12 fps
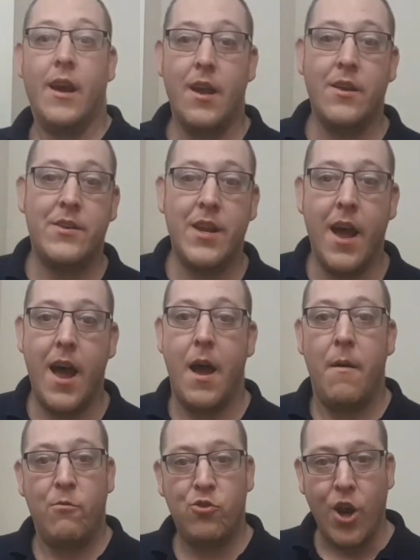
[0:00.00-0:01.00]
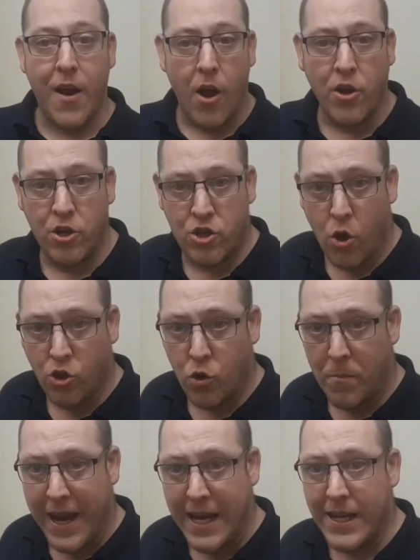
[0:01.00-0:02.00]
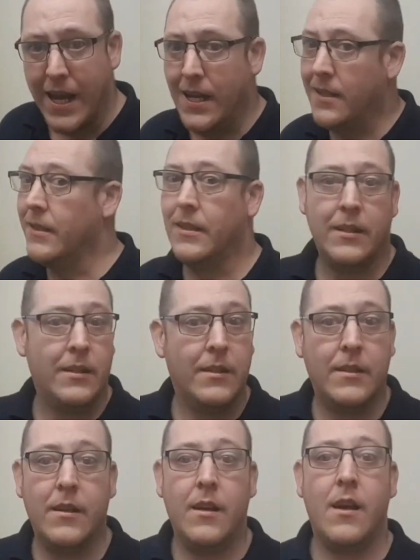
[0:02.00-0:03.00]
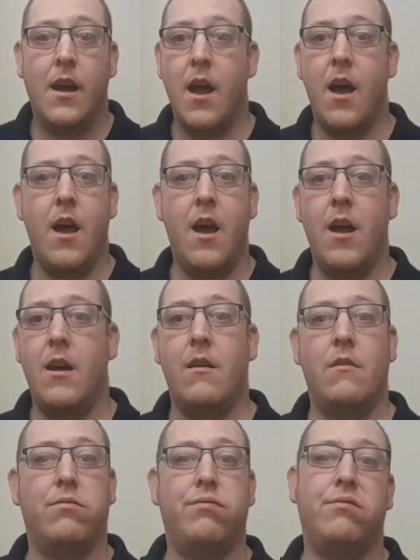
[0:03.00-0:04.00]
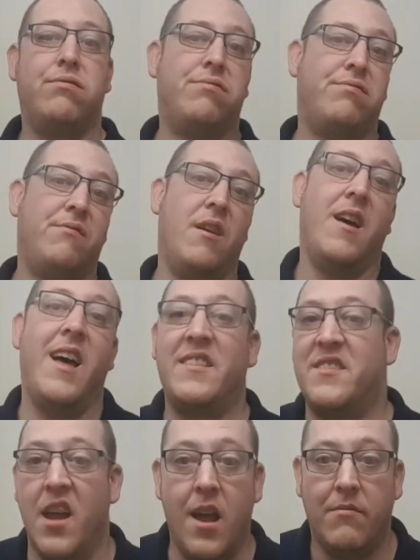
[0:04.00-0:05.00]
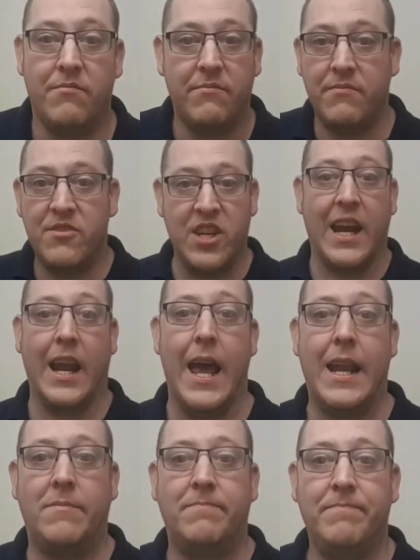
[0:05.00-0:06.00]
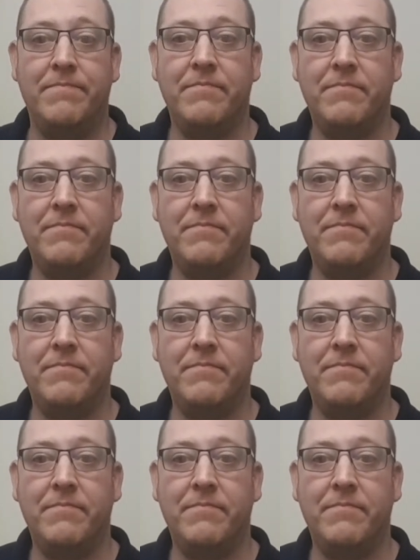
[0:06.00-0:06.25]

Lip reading: And share it on your social media. No, that's it. See you later.